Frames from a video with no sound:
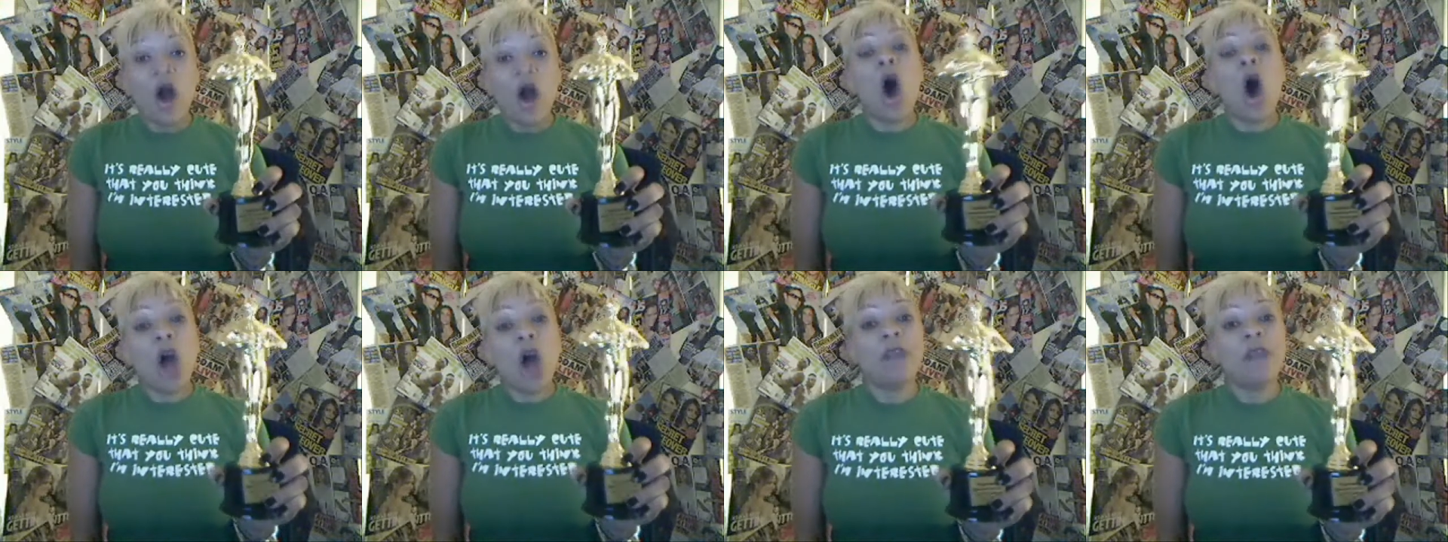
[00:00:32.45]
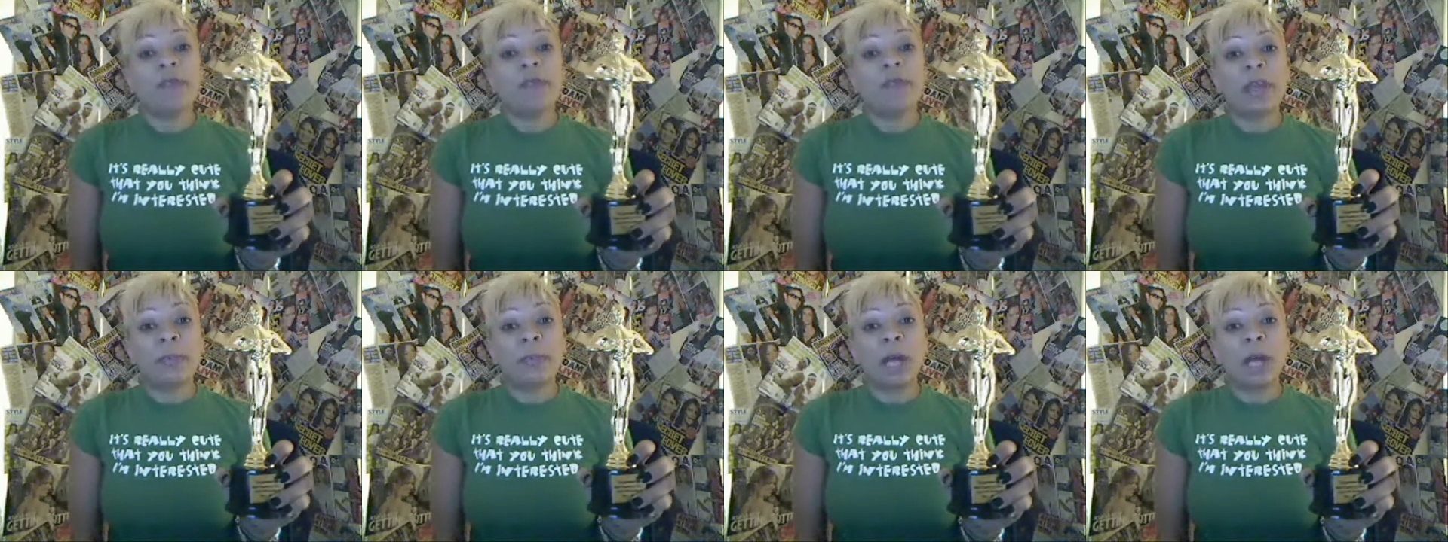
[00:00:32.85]
All of
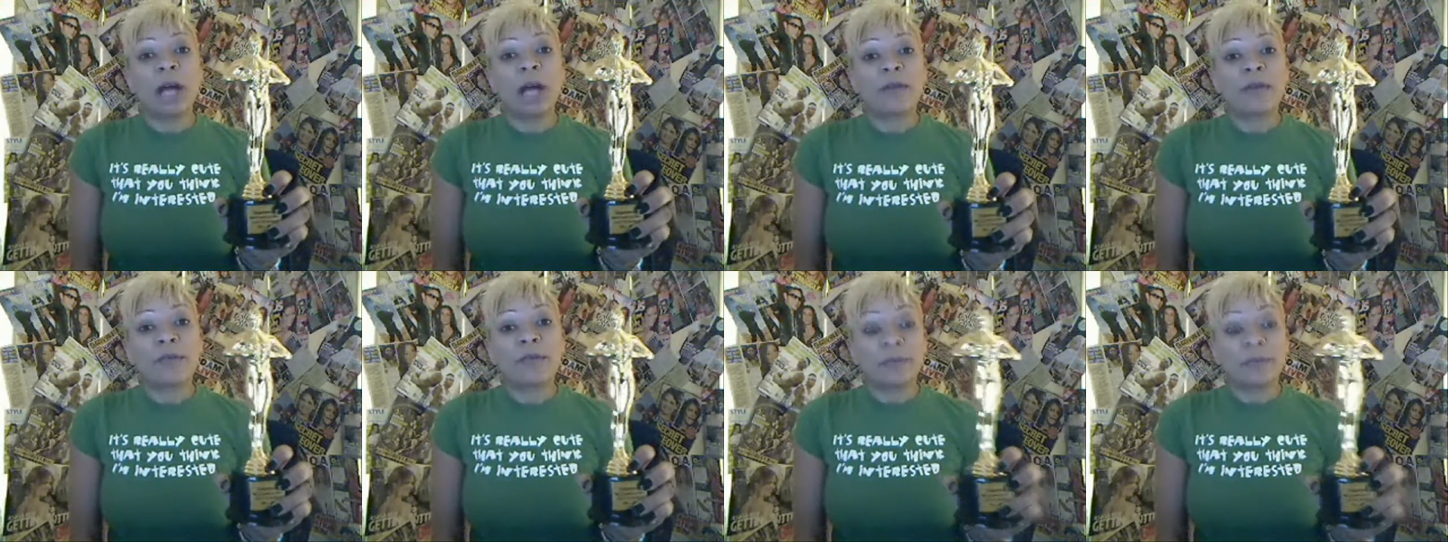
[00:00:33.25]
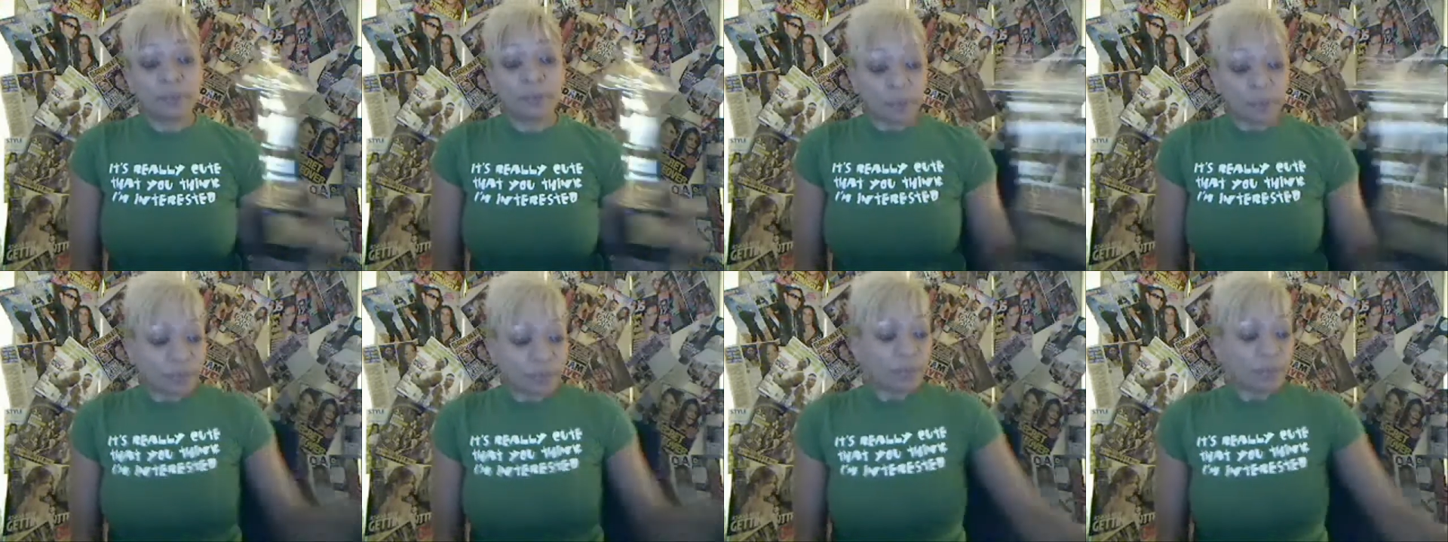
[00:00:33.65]
the above,
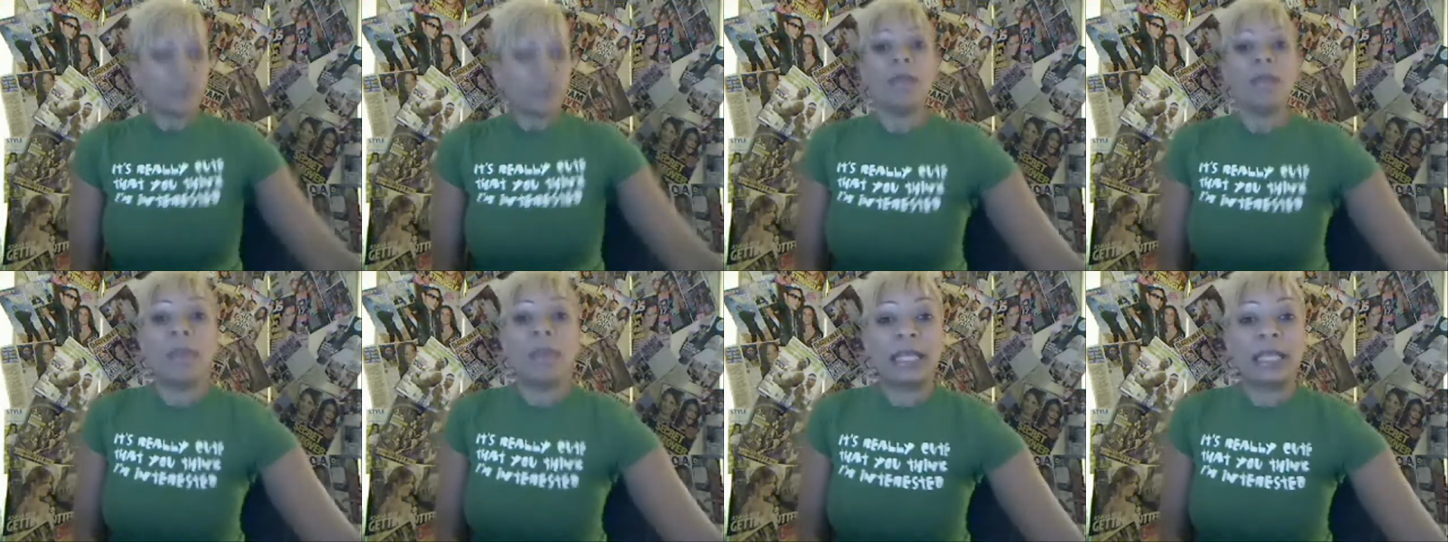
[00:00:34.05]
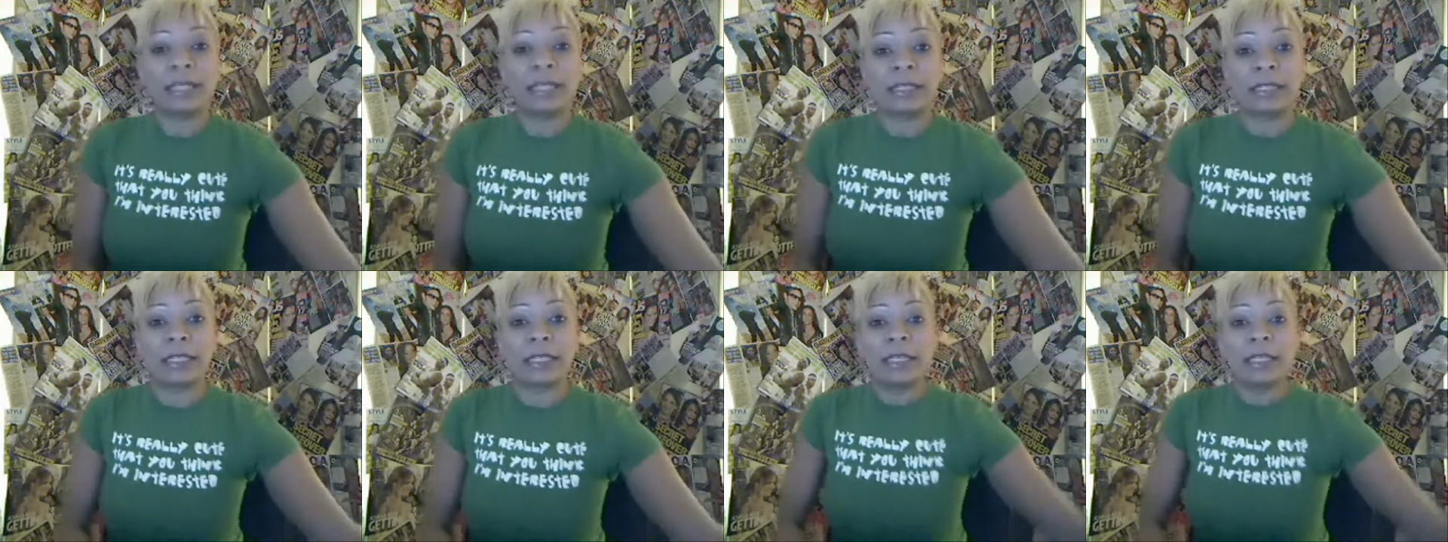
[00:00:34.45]

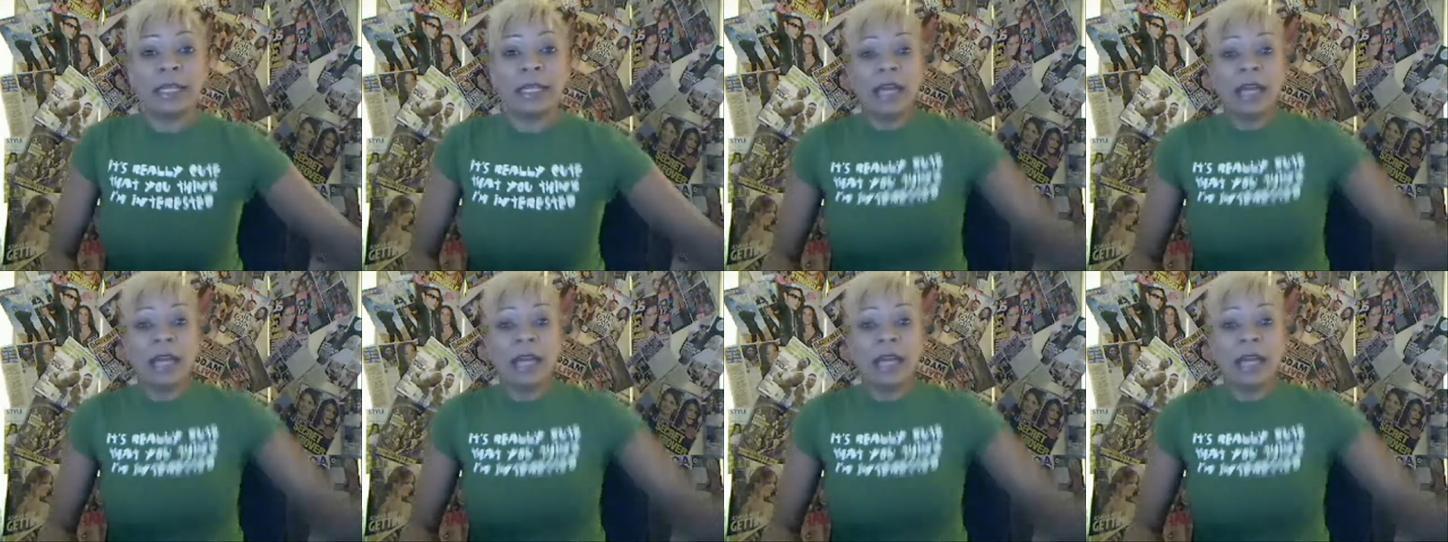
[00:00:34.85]
basically.